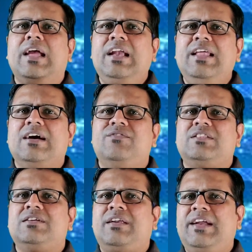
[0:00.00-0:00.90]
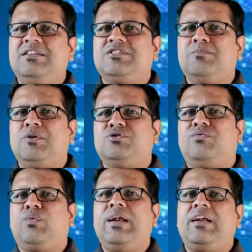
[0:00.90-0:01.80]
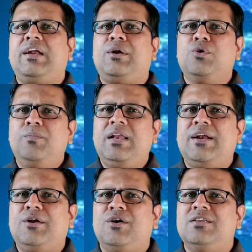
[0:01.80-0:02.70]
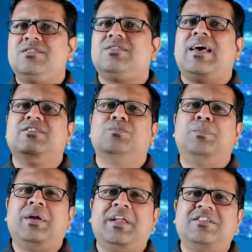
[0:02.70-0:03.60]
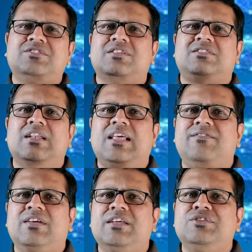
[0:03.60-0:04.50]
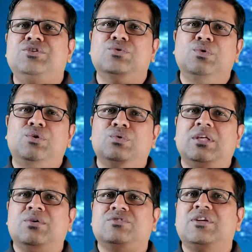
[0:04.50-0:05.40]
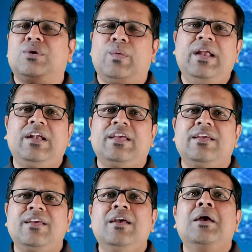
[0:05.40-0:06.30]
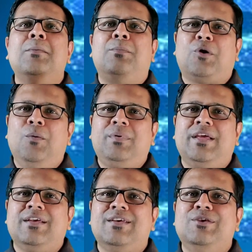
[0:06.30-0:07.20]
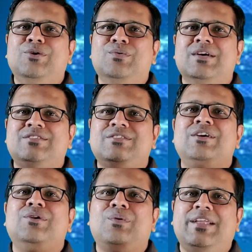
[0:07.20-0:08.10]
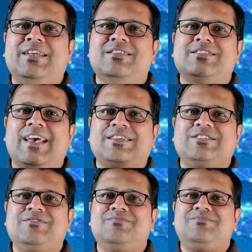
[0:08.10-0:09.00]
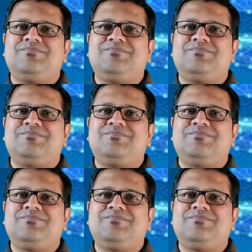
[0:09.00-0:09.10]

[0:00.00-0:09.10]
India, with a trade surplus of $22 billion, has breached this level in June 2020, prompting US to take this action.